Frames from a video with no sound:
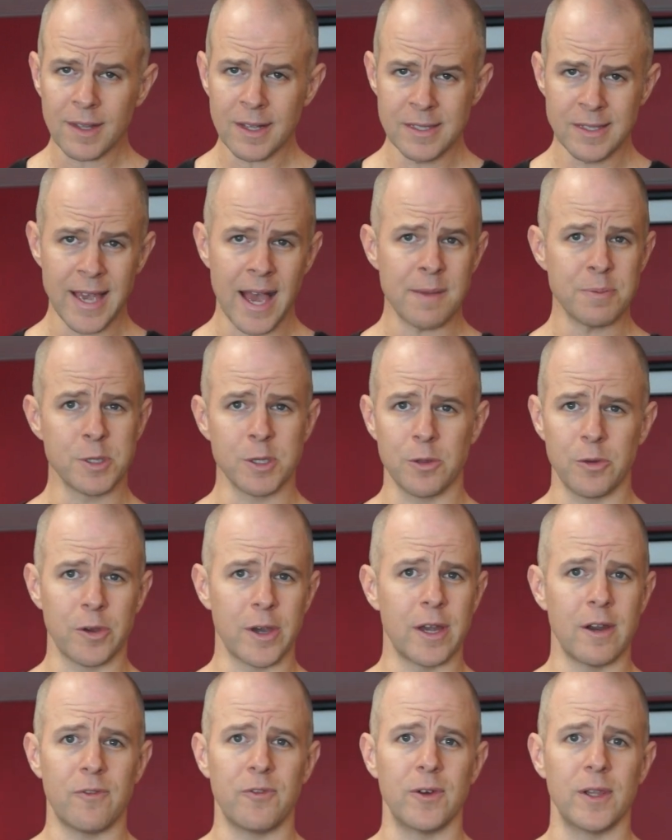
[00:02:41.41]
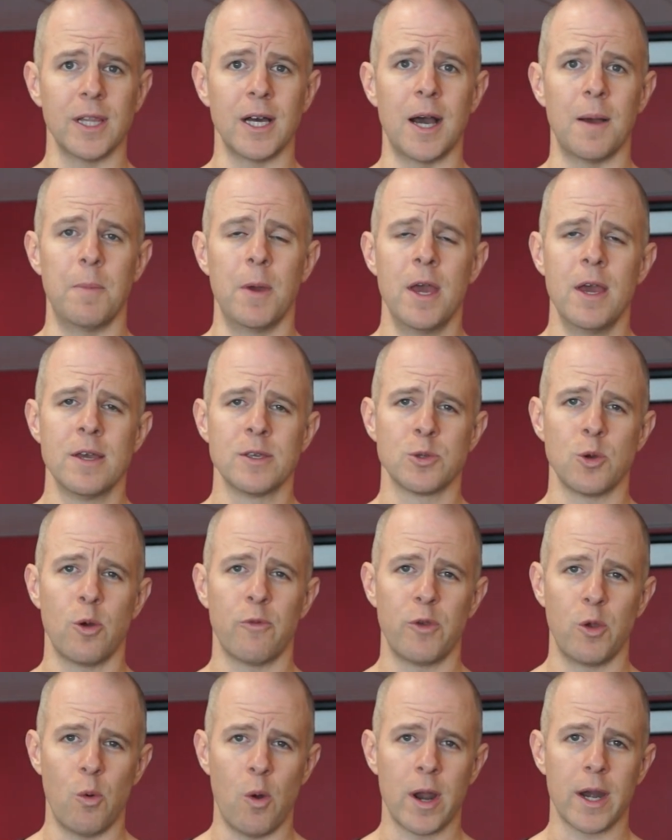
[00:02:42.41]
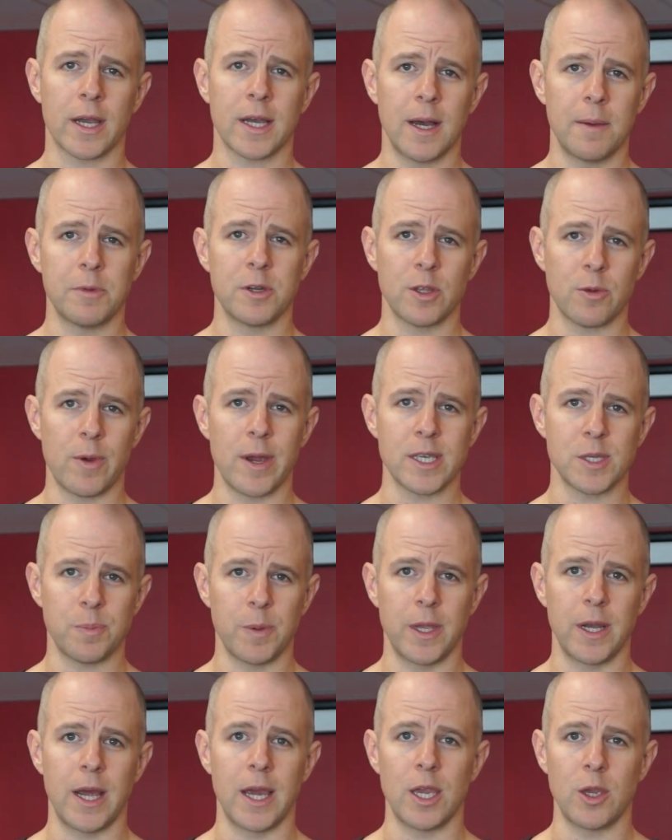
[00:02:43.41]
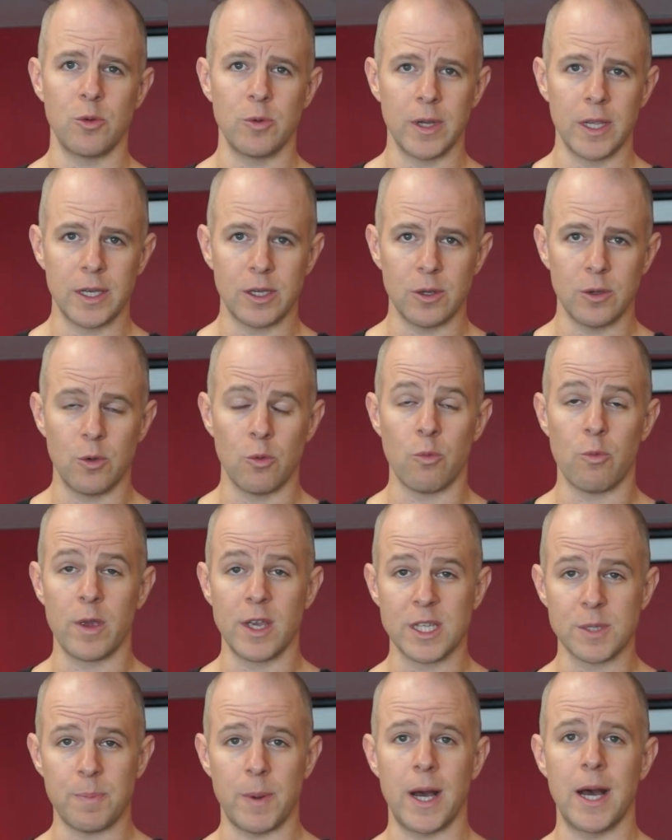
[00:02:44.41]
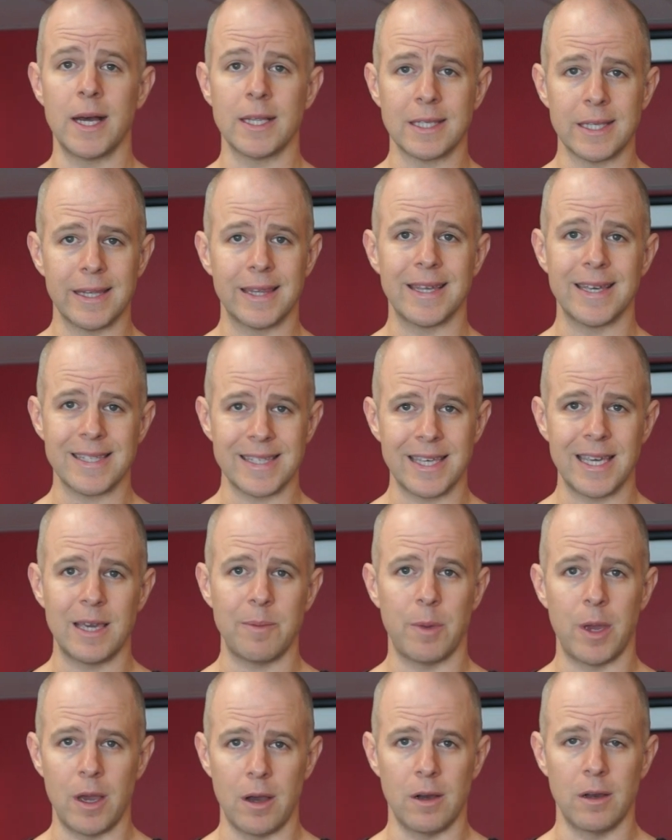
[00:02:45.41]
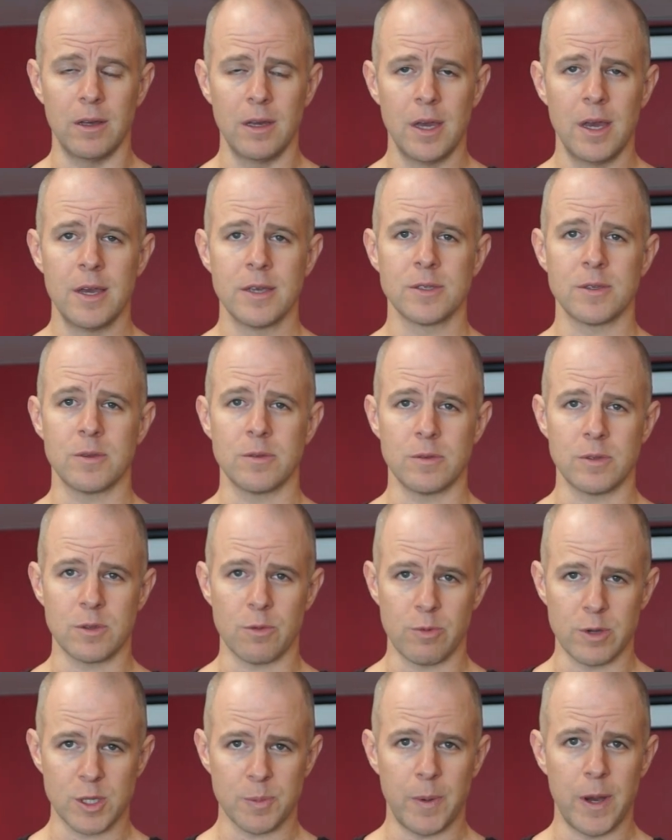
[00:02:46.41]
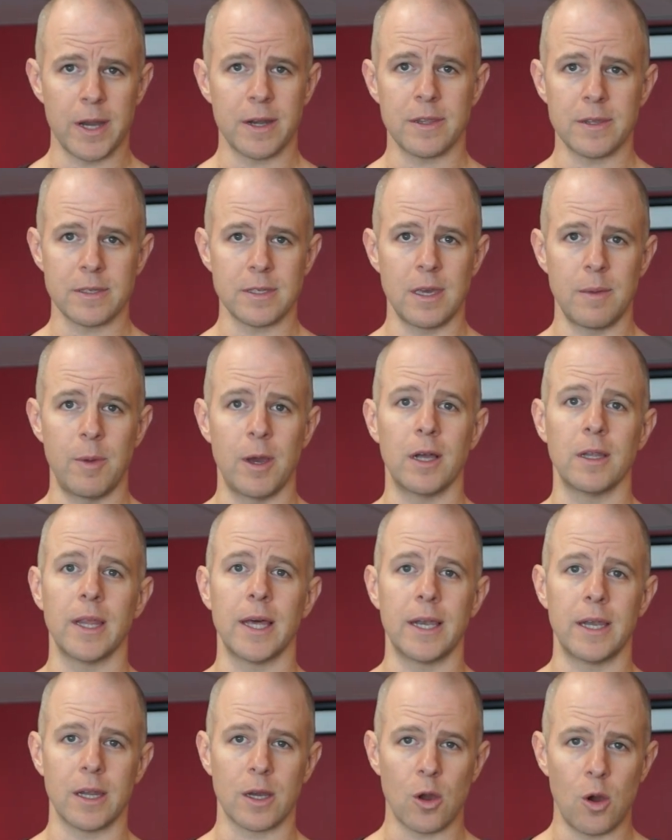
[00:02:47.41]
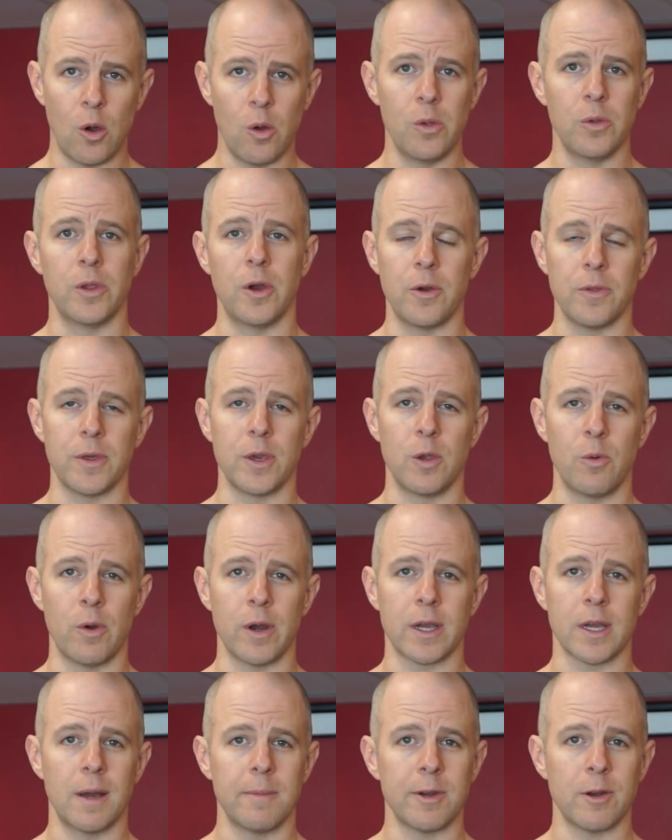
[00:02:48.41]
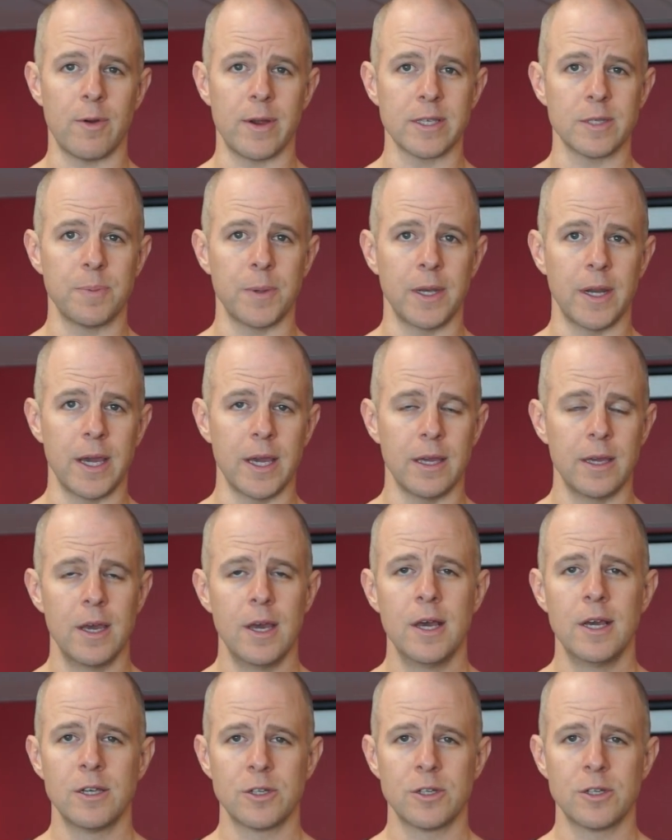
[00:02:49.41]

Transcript: It's absolutely going to fill up. So if you want to come to the recipe night, you need to respond to this email. So respond to this email. Let Nicole know that you want to come to recipe night.